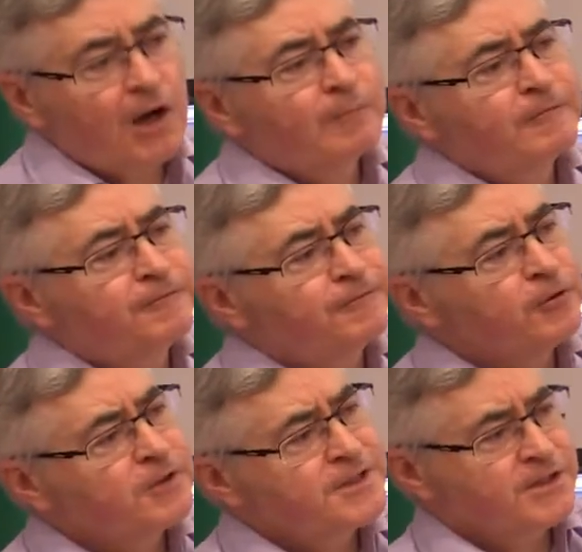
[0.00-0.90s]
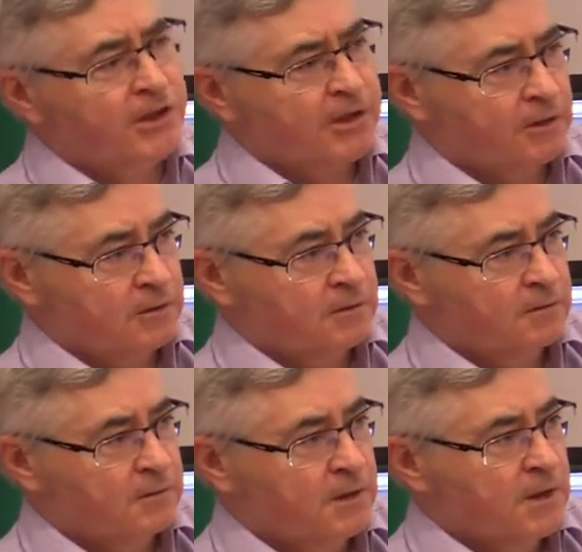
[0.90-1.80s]
come full circle.
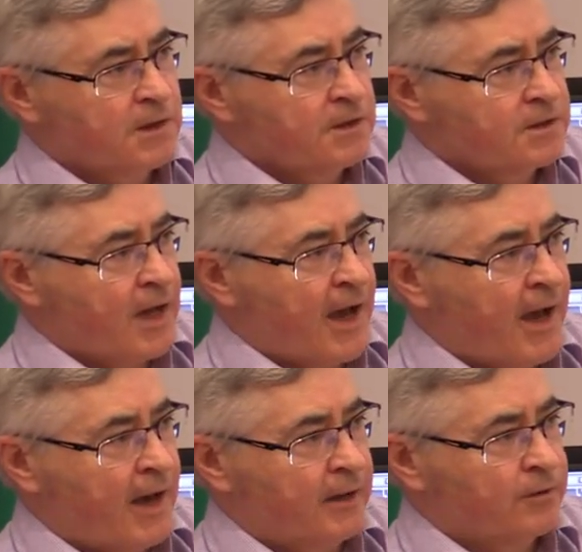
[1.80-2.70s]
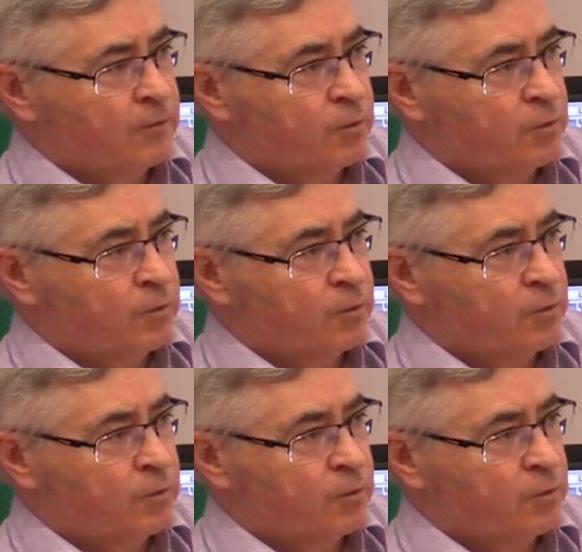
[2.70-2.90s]
And